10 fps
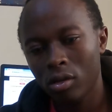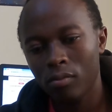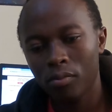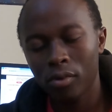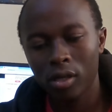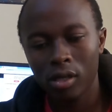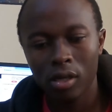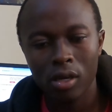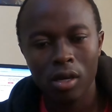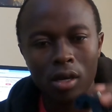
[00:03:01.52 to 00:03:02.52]
in place,
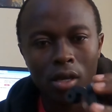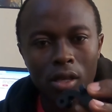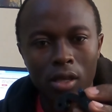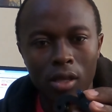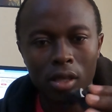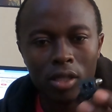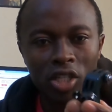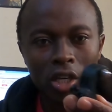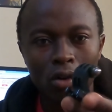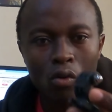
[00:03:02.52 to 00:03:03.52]
the
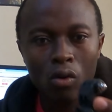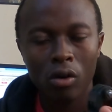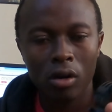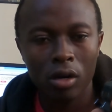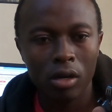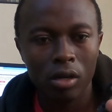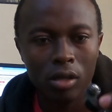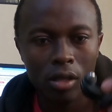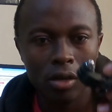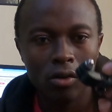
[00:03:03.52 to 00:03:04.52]
J hook,
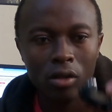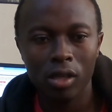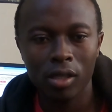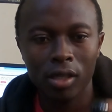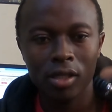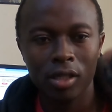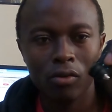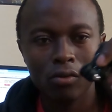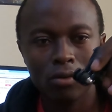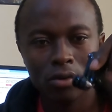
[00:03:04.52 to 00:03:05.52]
they call this the J
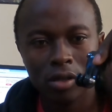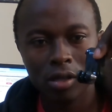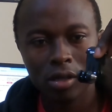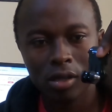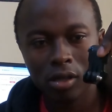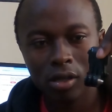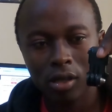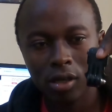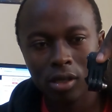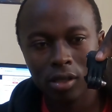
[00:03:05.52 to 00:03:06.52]
hook because it
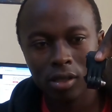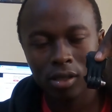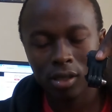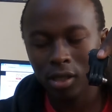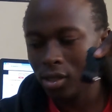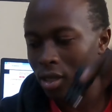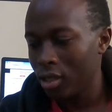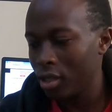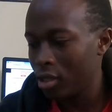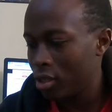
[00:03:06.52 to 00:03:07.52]
stays
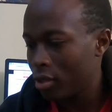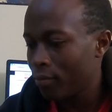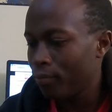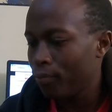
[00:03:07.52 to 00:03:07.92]
like this,